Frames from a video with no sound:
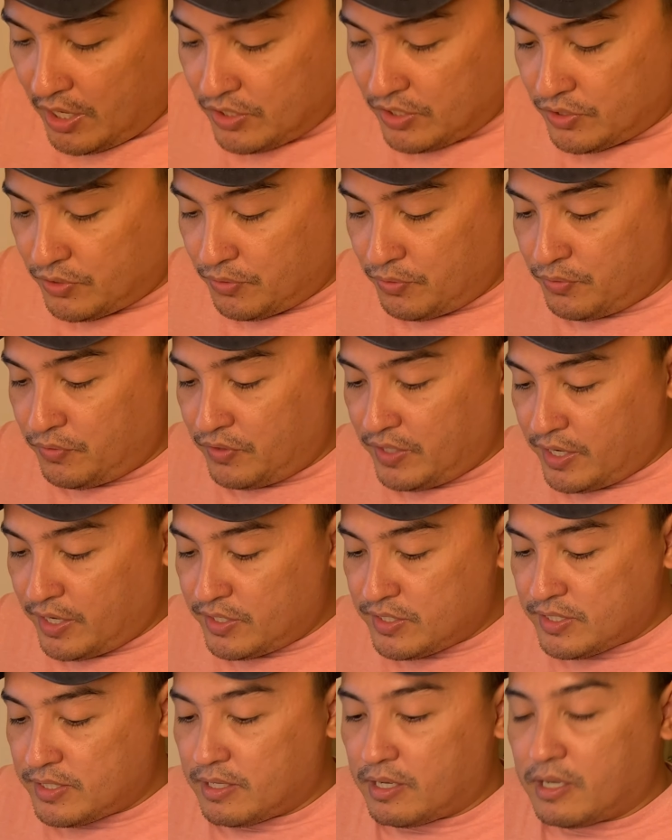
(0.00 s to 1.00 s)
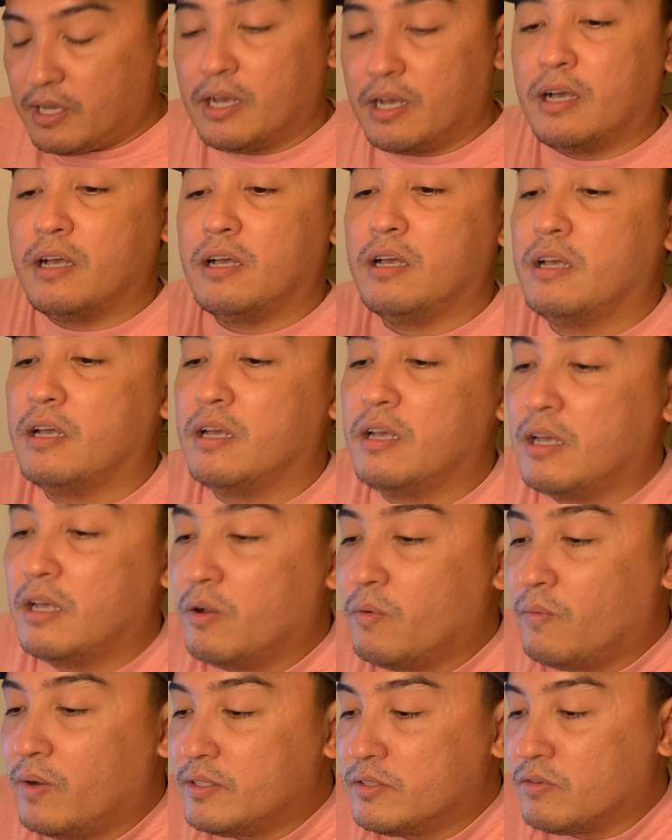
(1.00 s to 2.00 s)
So there's
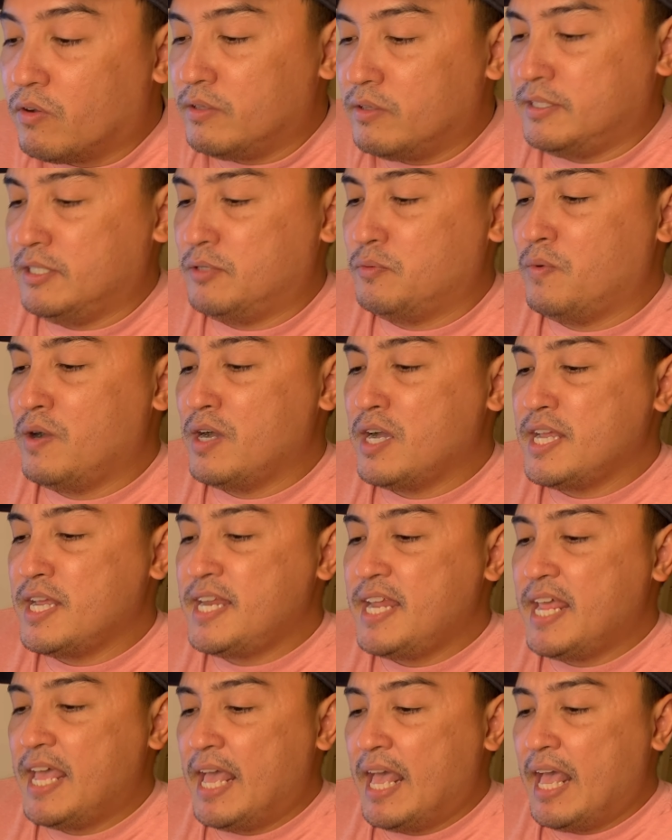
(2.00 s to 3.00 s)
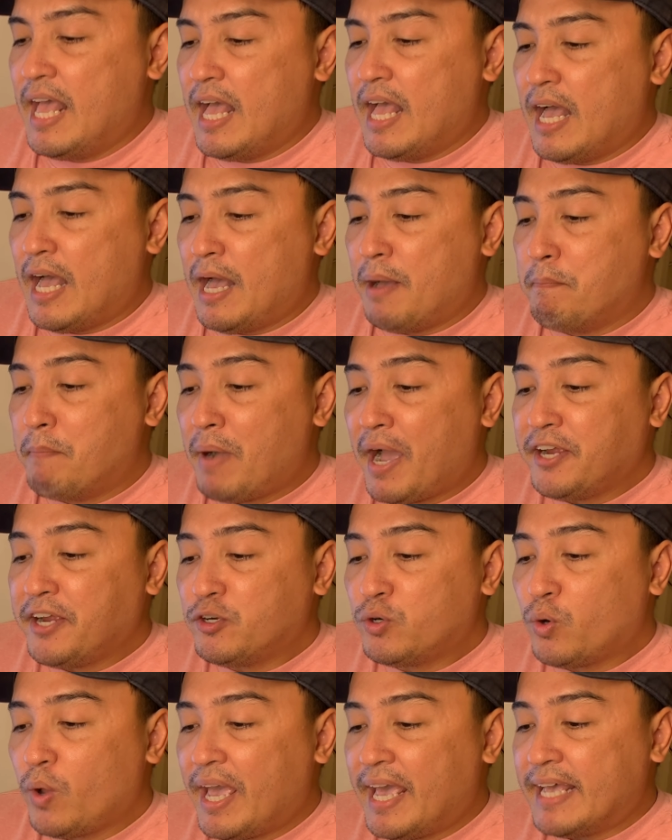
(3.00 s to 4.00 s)
let's call this one, a
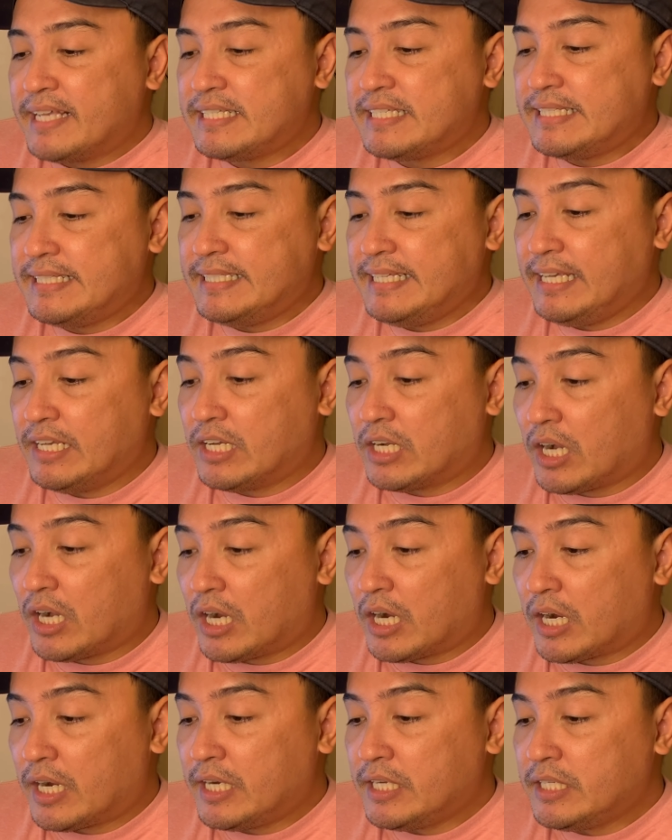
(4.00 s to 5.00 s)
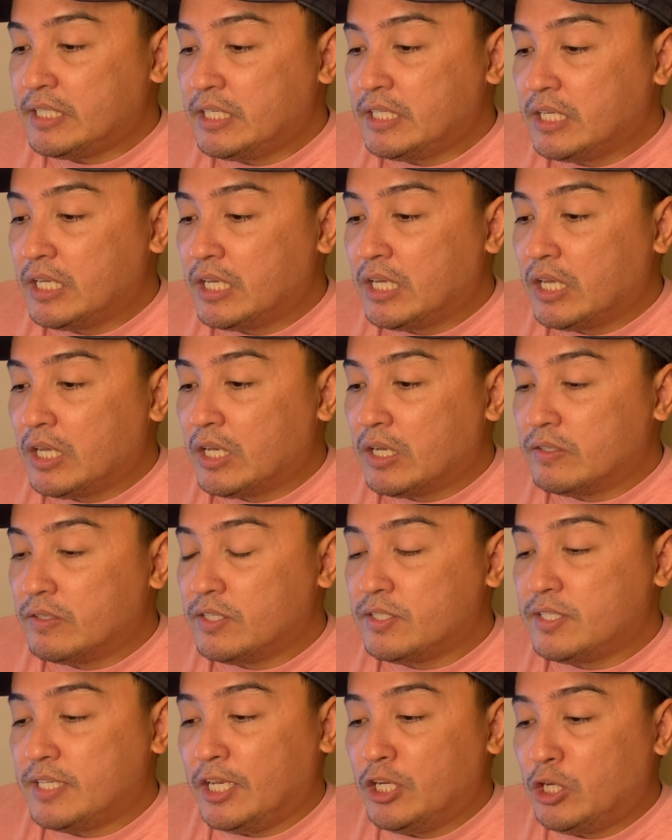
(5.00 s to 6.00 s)
micro SD card,
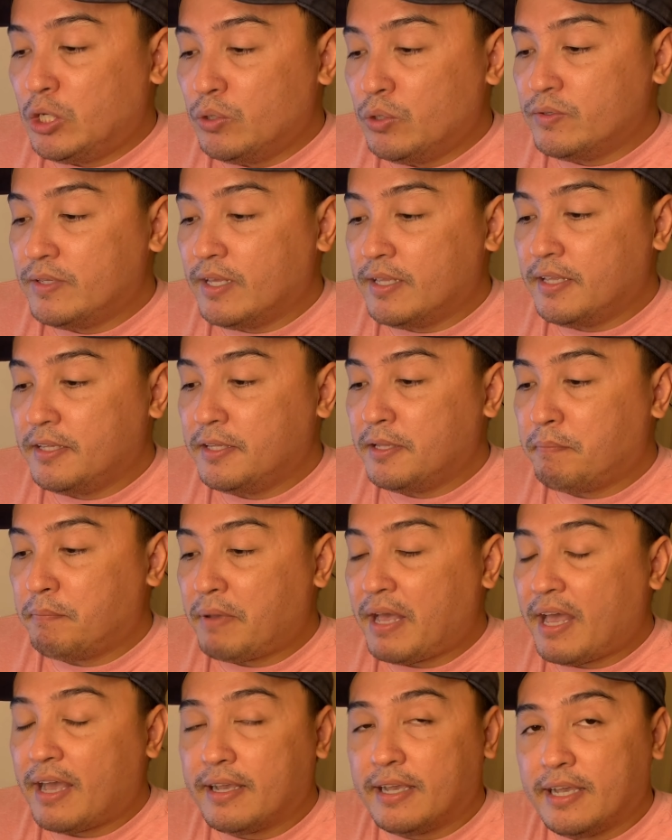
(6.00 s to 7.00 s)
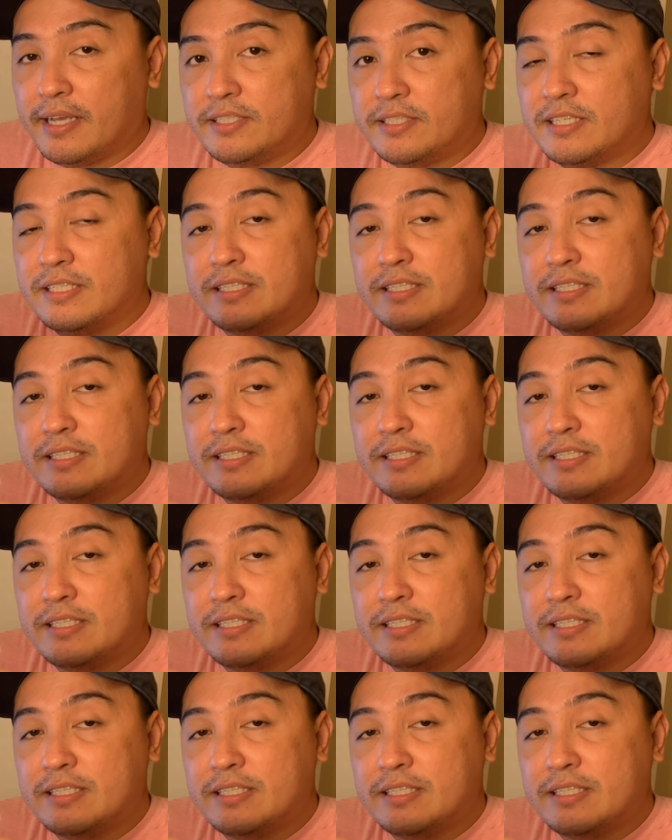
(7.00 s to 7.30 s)
just included in the package.